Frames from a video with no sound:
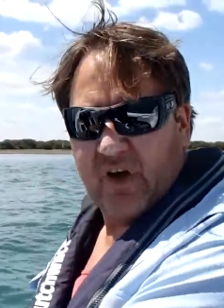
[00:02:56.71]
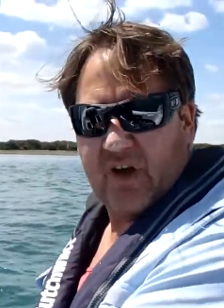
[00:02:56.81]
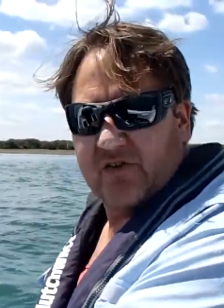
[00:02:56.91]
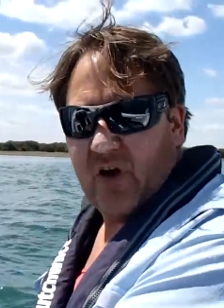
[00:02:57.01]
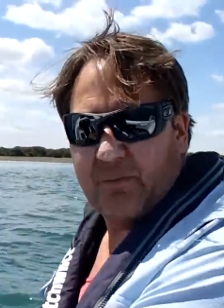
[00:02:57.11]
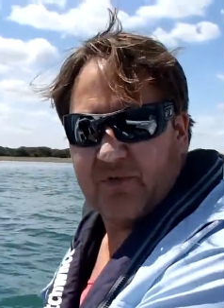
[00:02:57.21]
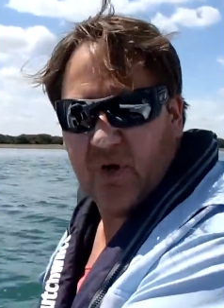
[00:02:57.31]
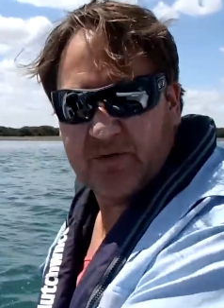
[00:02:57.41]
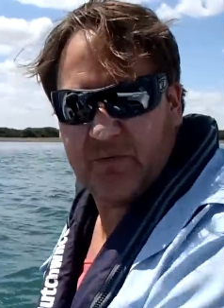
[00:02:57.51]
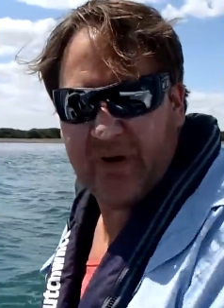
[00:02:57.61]
top,
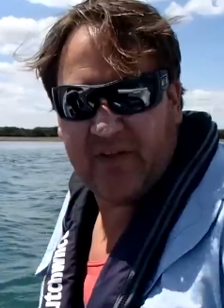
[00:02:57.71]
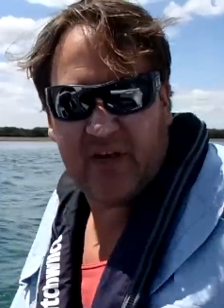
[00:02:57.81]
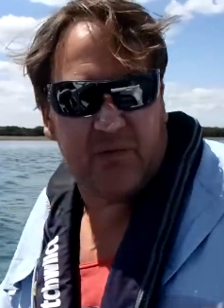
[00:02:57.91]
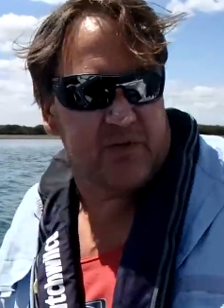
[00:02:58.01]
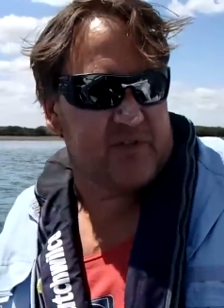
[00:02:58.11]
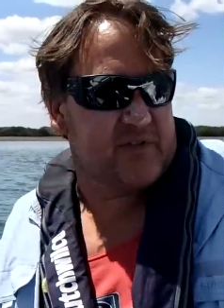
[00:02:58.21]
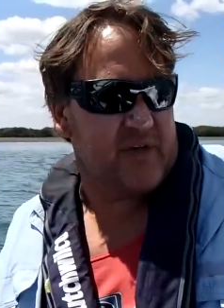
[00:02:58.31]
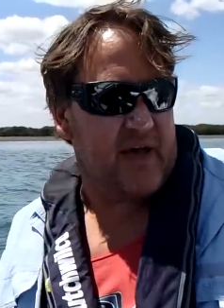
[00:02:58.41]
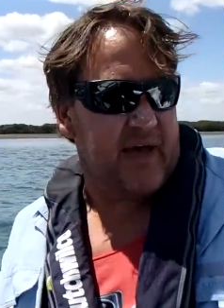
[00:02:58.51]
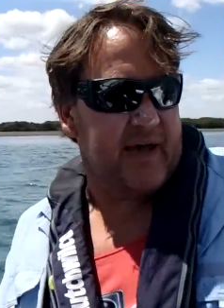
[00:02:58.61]
top speed then was
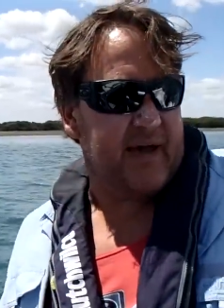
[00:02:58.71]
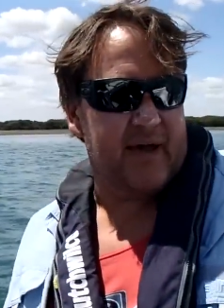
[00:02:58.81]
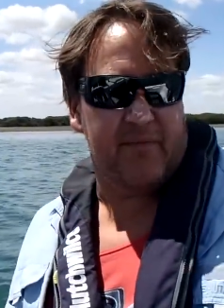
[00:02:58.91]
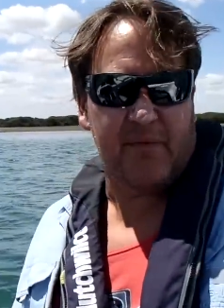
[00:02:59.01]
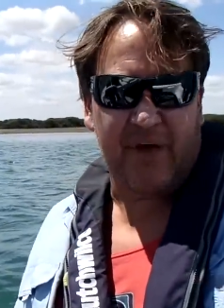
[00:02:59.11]
um,